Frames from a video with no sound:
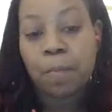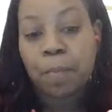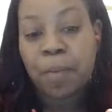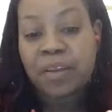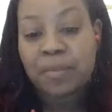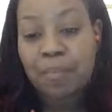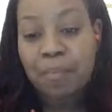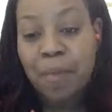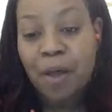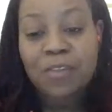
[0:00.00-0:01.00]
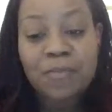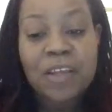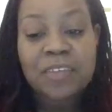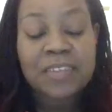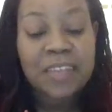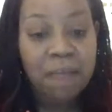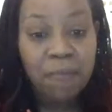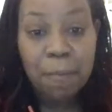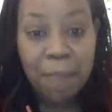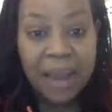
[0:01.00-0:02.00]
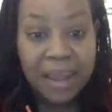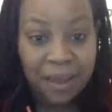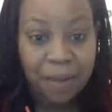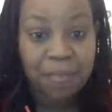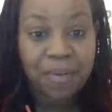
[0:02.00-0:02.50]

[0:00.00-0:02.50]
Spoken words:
But most of us never met him.